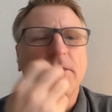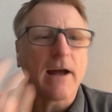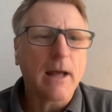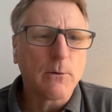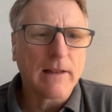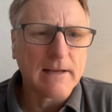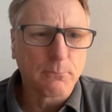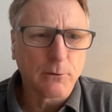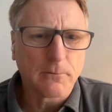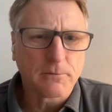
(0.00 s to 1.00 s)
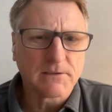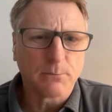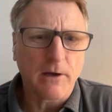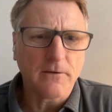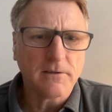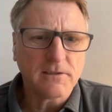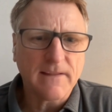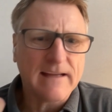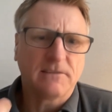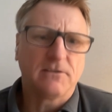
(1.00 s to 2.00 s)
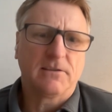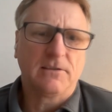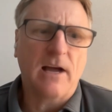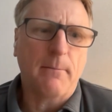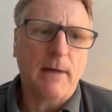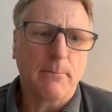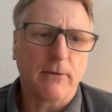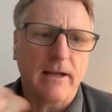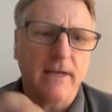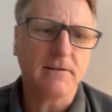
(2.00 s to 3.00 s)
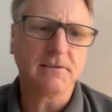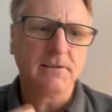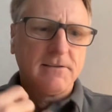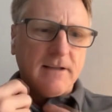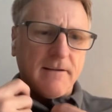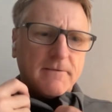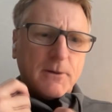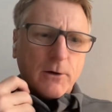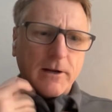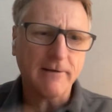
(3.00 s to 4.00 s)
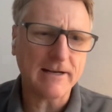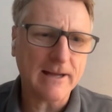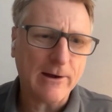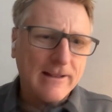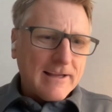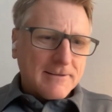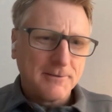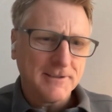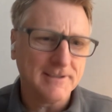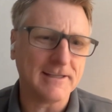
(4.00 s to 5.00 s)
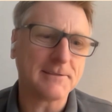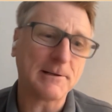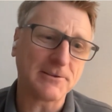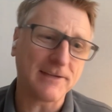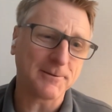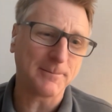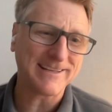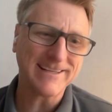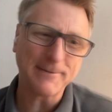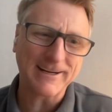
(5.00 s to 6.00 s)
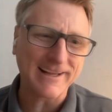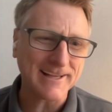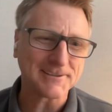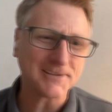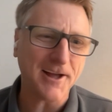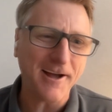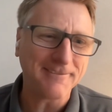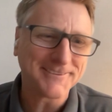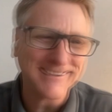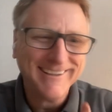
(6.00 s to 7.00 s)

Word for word: it thought I would like Brooks Brothers, and that's just not my brand. This is uh, Vuori right now. I like really, especially after the pandemic, I like soft,